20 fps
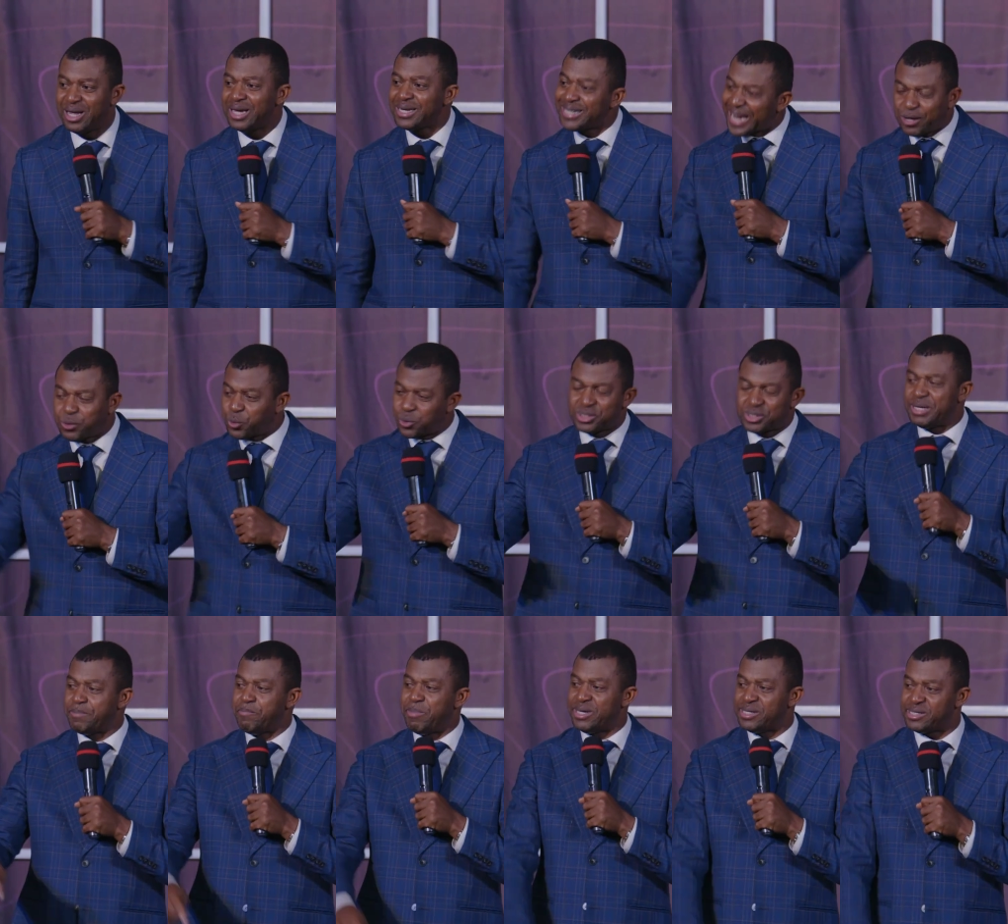That was the
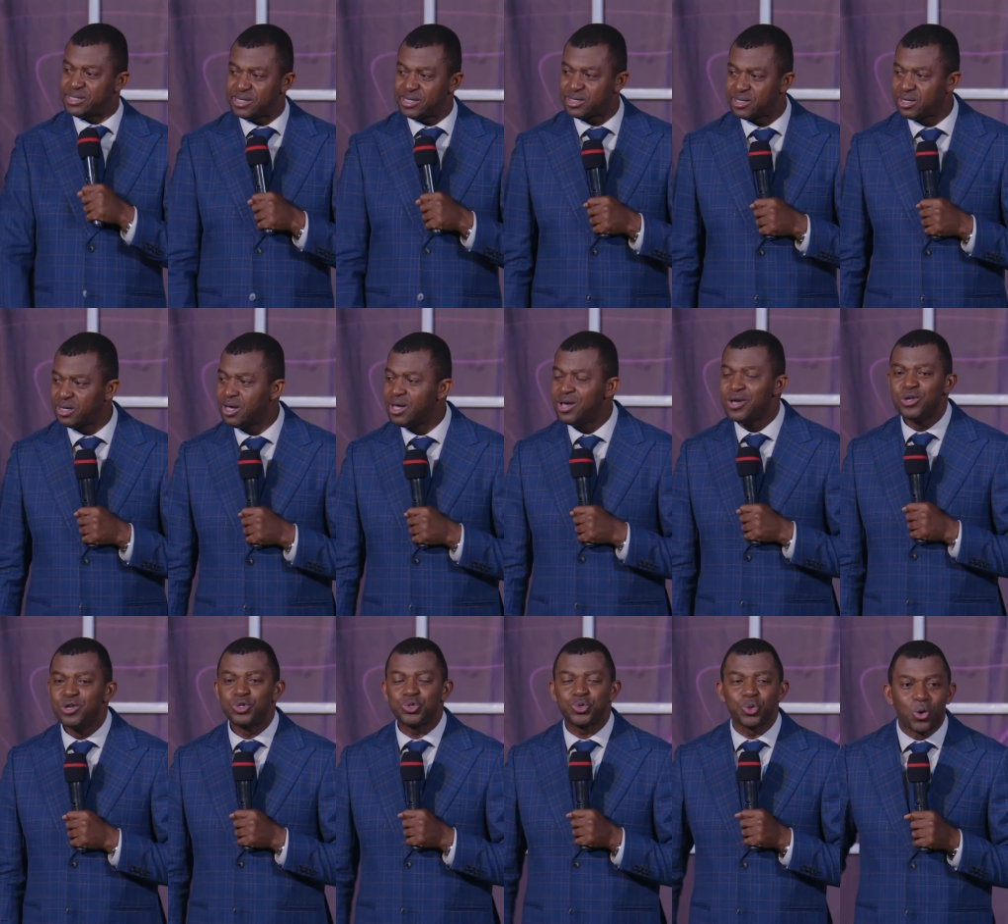basis.
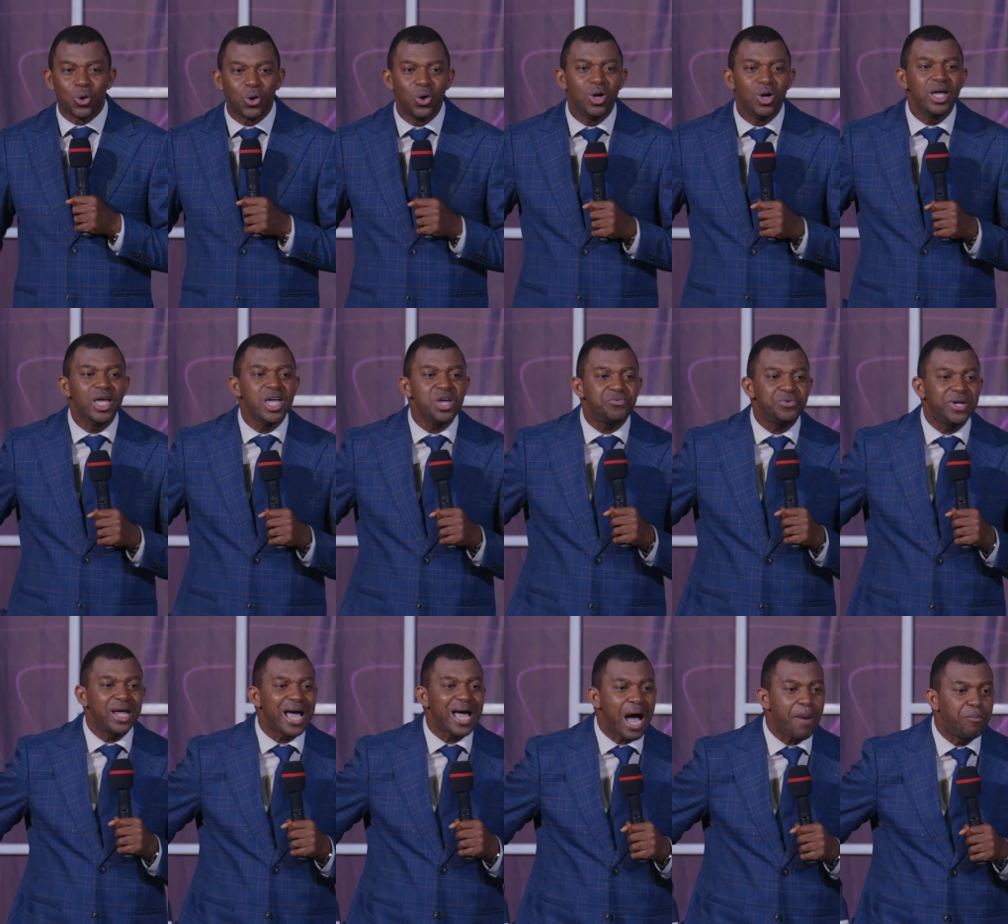So if
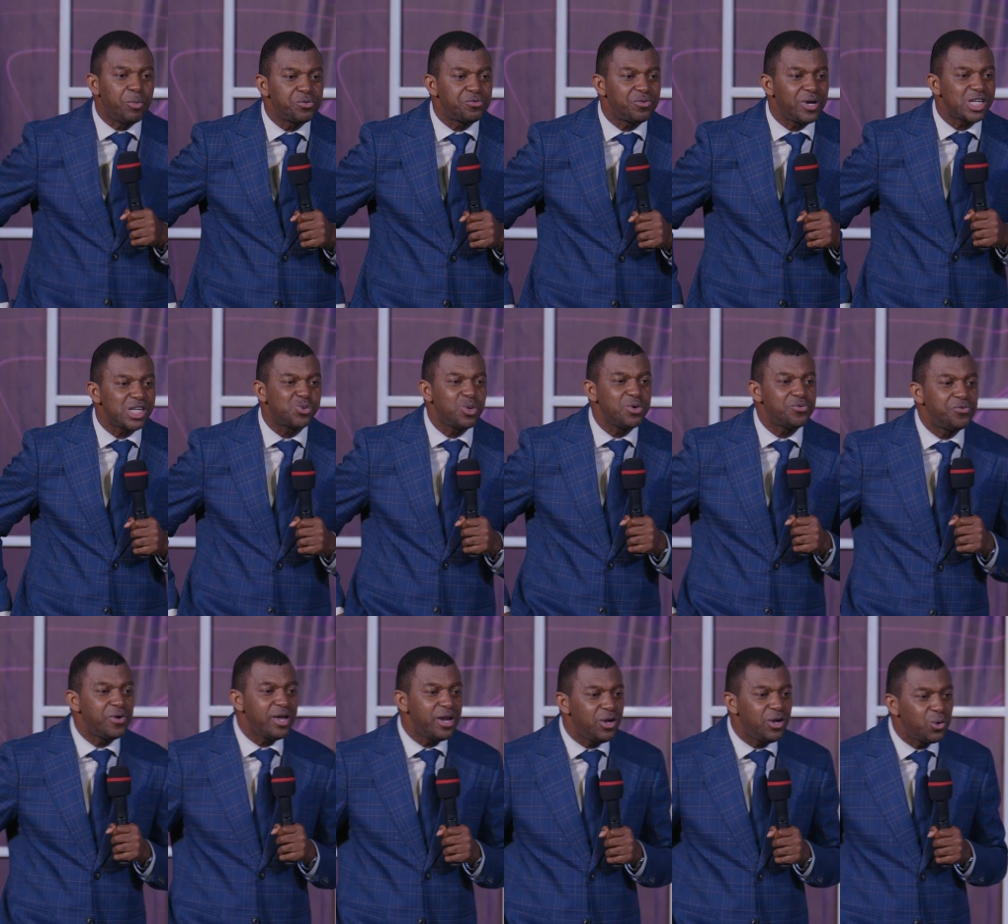the arm of flesh will
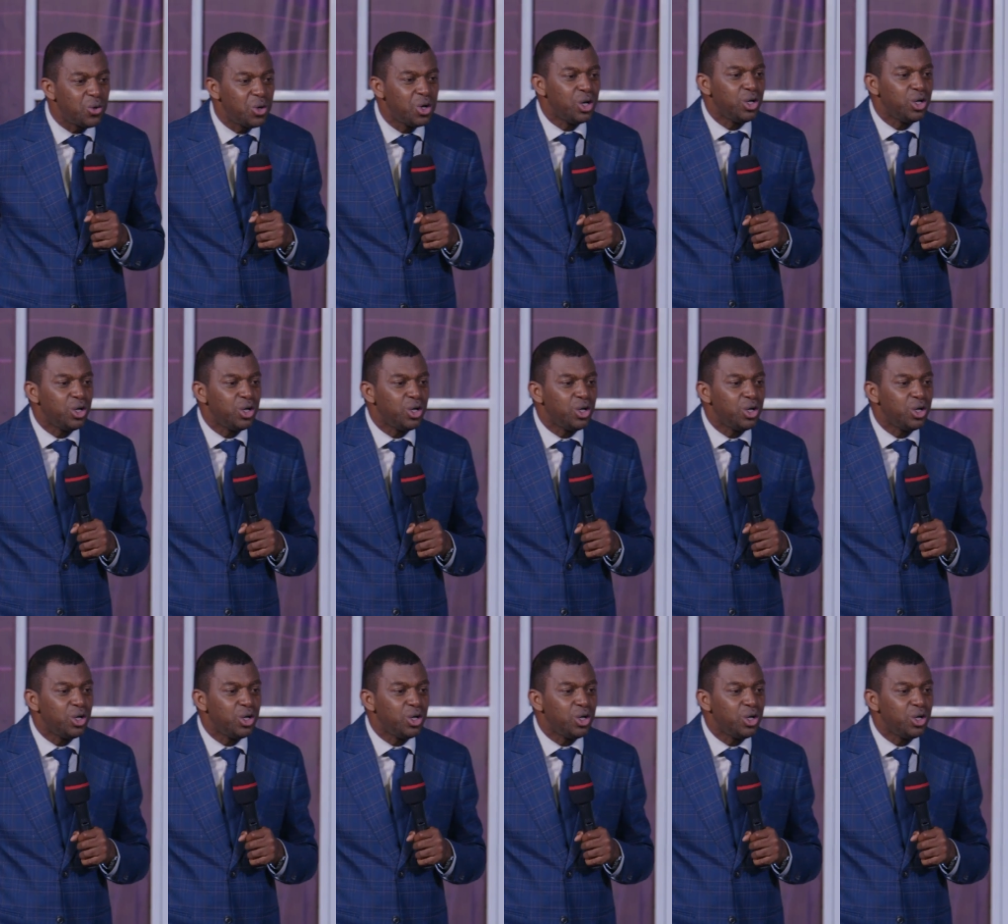fail you,